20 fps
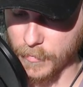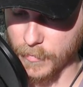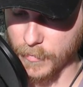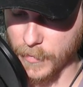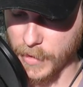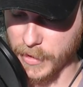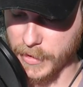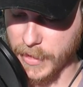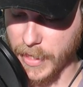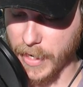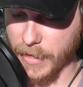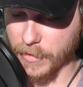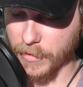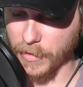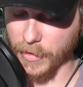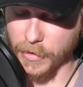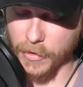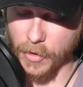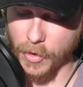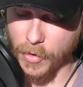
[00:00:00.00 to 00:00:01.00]
Exactly.
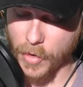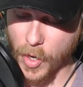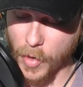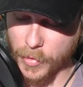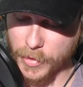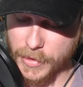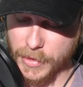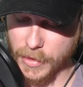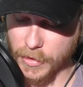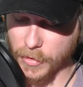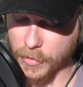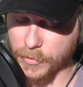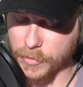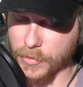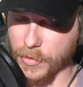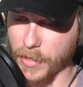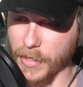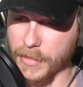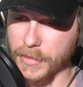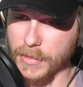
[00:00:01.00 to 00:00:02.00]
And noticing those
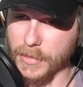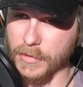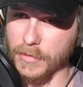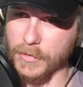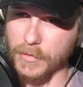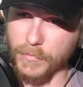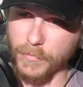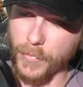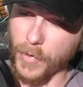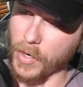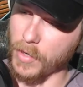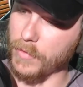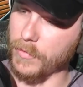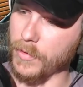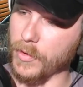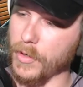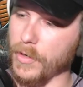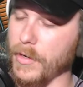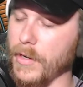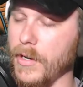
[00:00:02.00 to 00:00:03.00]
trends is part of
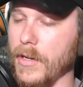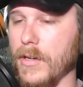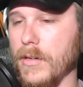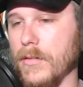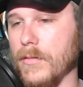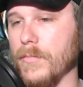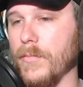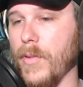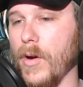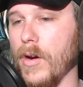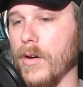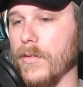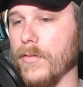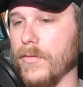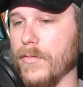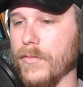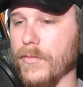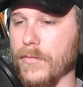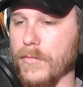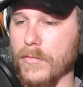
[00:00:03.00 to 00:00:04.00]
learning and part
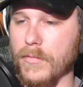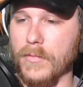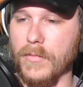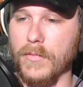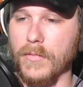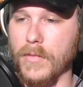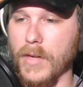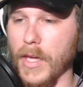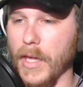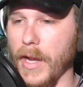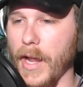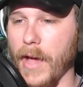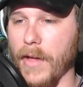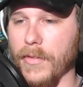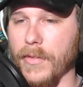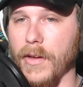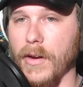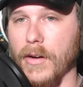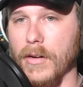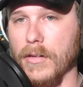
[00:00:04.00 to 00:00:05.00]
of getting out
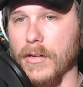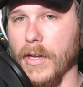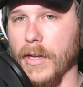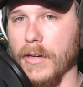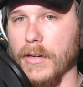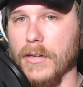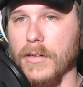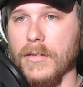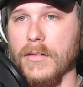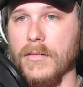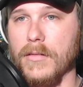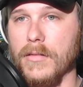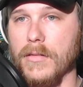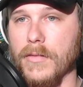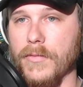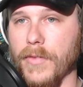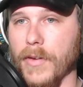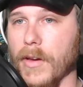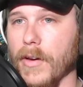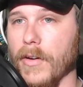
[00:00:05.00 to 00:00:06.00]
there and
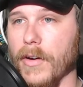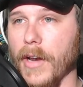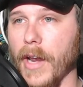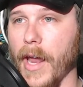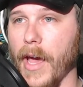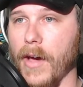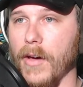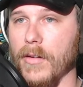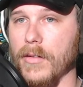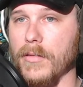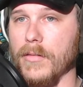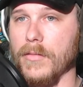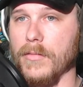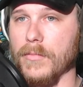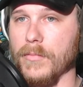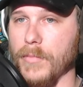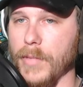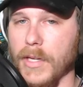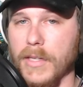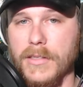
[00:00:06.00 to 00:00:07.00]
figuring it out
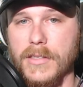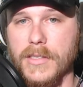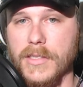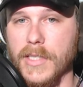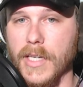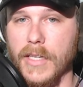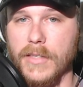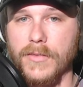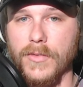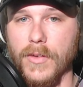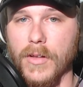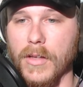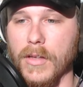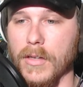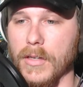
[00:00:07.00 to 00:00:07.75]
and being successful.